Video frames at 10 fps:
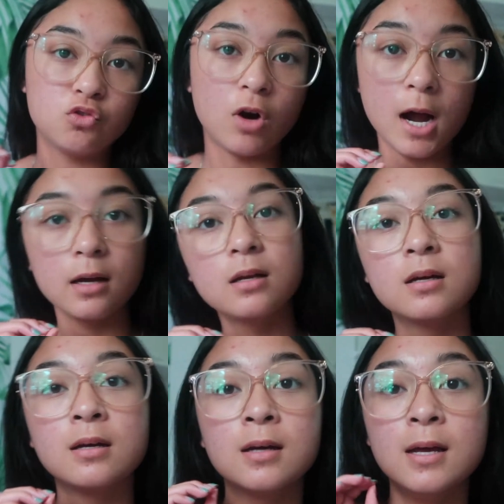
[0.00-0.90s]
try
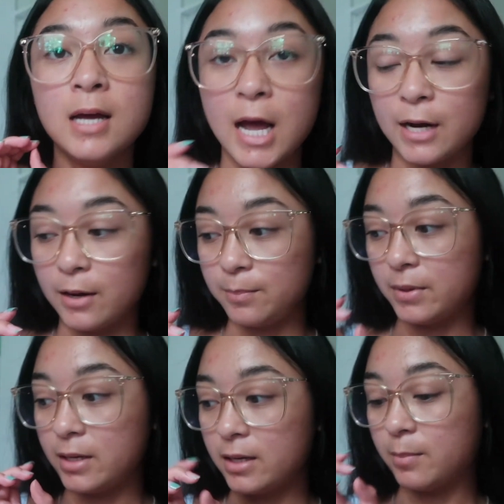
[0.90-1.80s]
and not
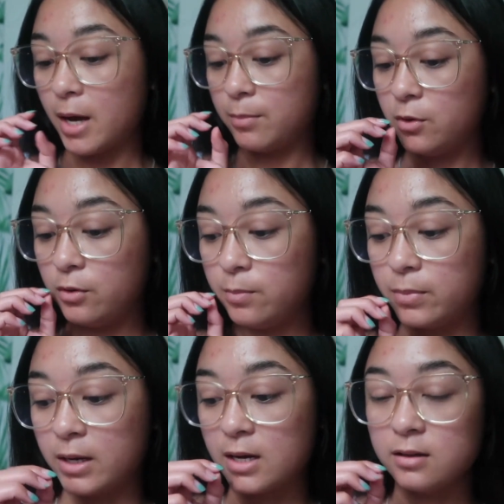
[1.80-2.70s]
be in a bad mood
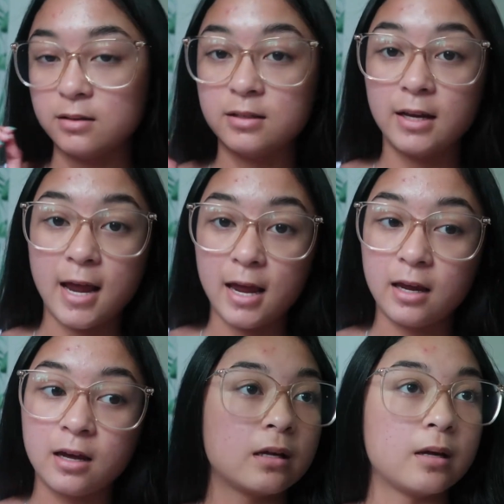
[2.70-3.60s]
because
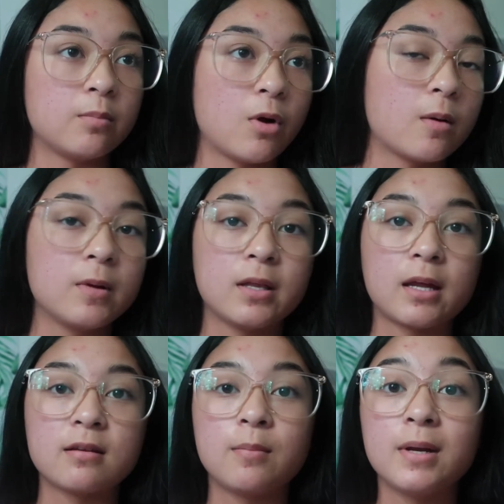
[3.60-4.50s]
today and probably in
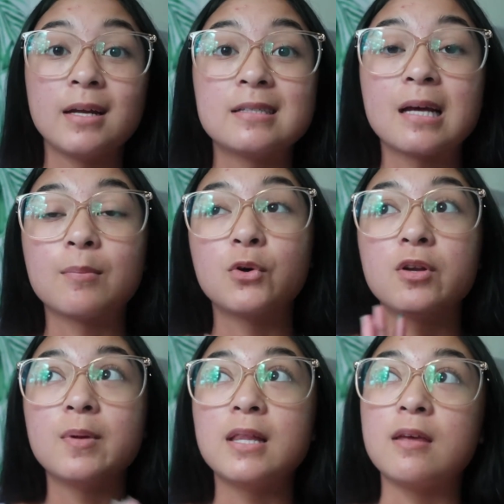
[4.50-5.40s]
like 10 minutes I'm
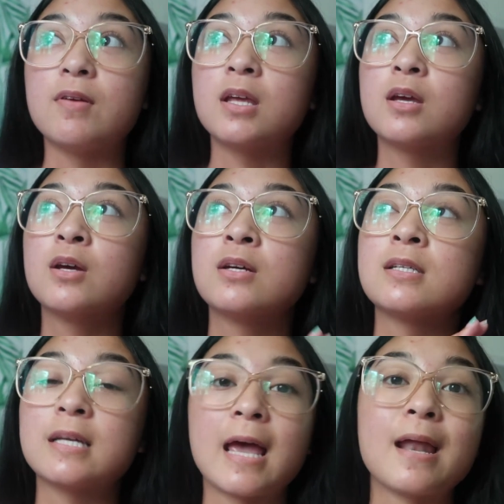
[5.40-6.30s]
going to be leaving
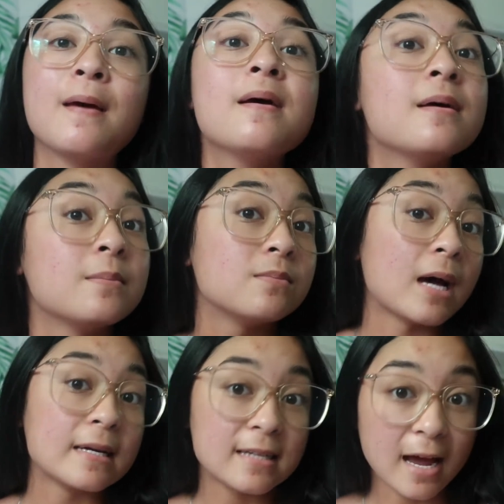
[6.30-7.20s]
to get
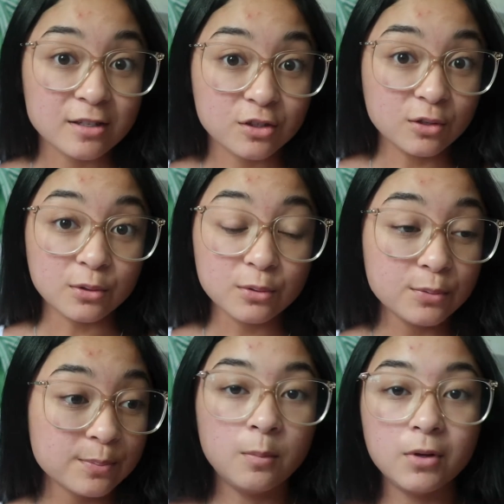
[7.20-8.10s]
my
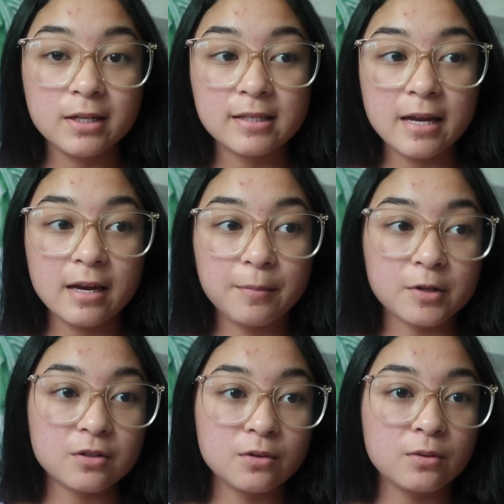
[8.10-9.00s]
tattoo. I'm really excited. I'm
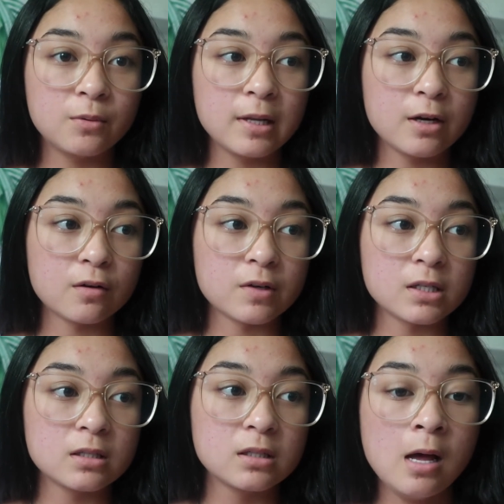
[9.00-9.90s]
also really
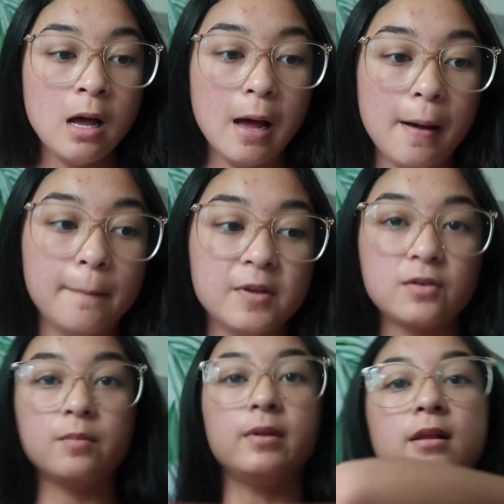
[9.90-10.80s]
nervous. Um, this
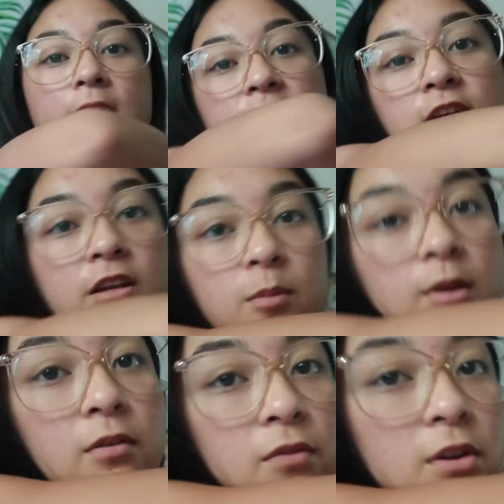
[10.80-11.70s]
is going to be the last
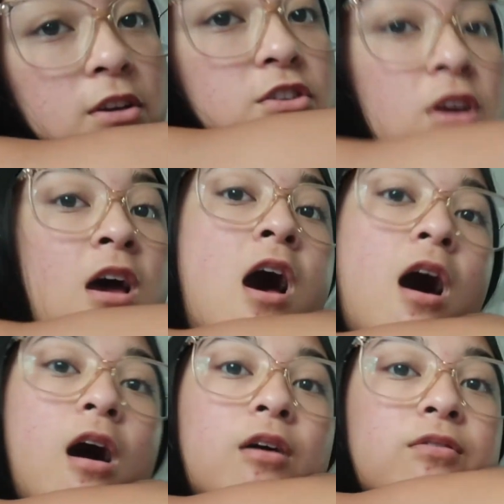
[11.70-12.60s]
documented footage
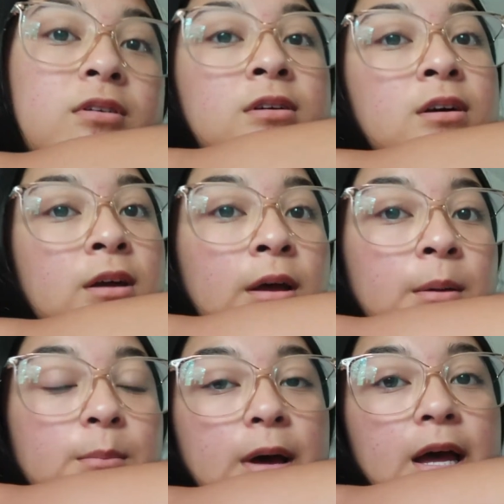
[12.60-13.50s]
of
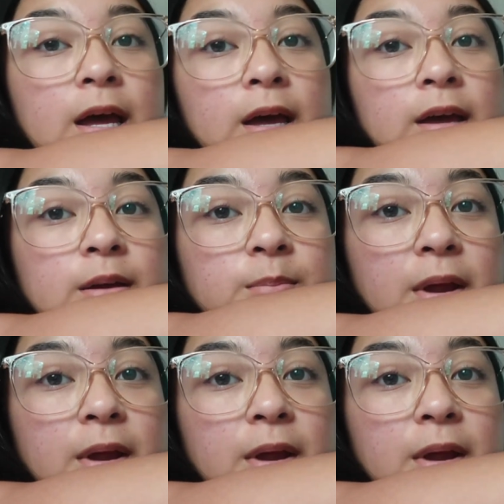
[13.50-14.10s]
my